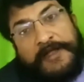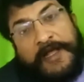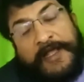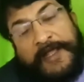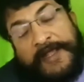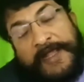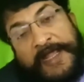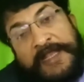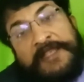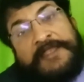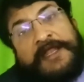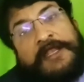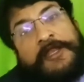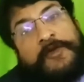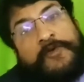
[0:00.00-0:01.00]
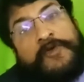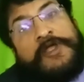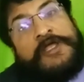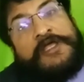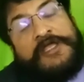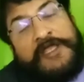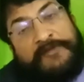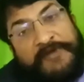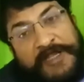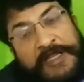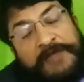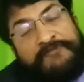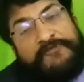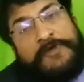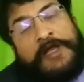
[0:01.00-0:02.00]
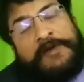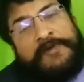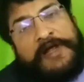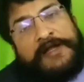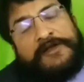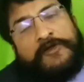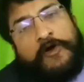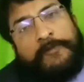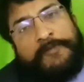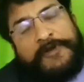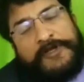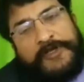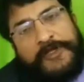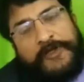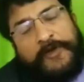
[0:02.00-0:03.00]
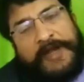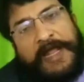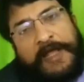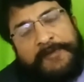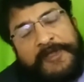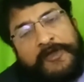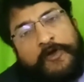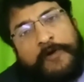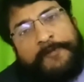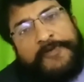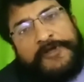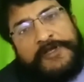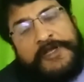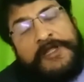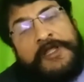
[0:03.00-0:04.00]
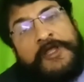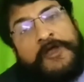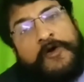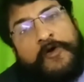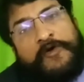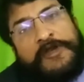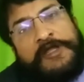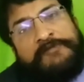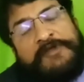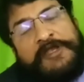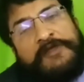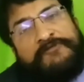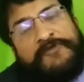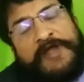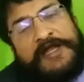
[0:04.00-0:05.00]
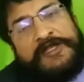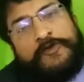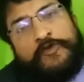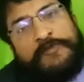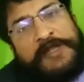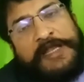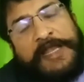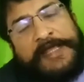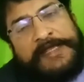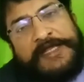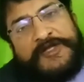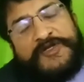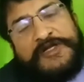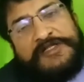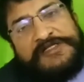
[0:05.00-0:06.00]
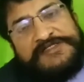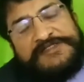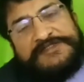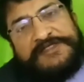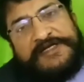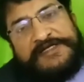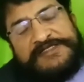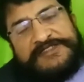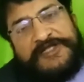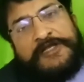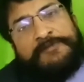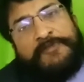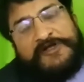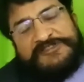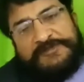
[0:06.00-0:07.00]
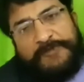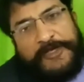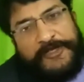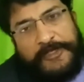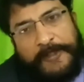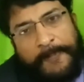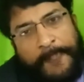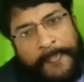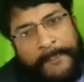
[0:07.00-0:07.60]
I again tell you, even if you have had copper T or having copper T, or even if you had tubal ligation, this is a distinct possibility.